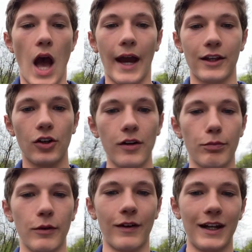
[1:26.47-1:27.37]
I could have
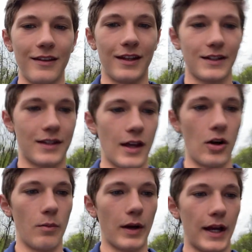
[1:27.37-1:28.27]
prevented this
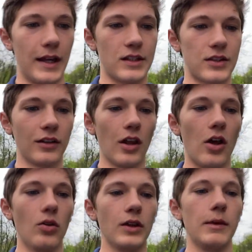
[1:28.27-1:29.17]
though by
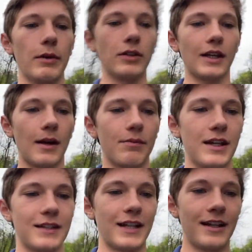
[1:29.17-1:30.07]
slowly building up the
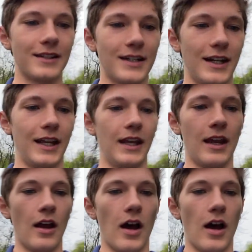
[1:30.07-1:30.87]
intensity